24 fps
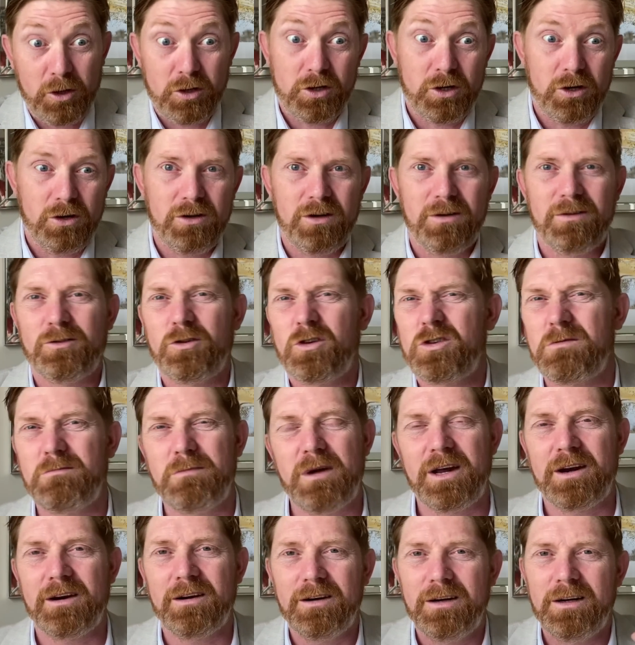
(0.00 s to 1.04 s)
good, it doesn't
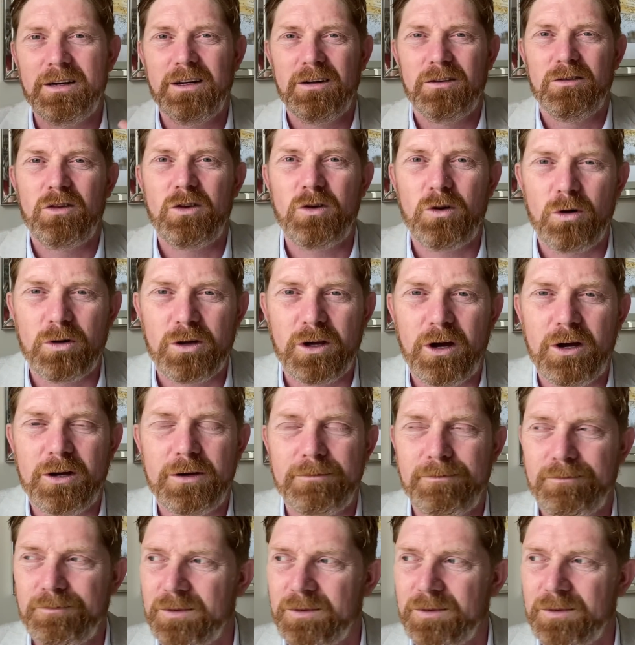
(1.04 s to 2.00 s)
matter, they all count.